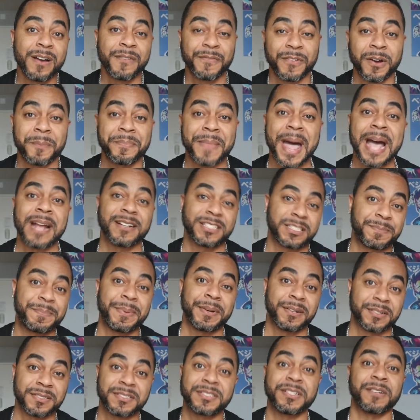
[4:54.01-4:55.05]
from not
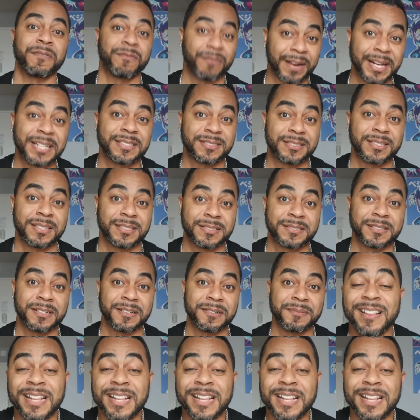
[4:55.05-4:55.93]
experiencing racism.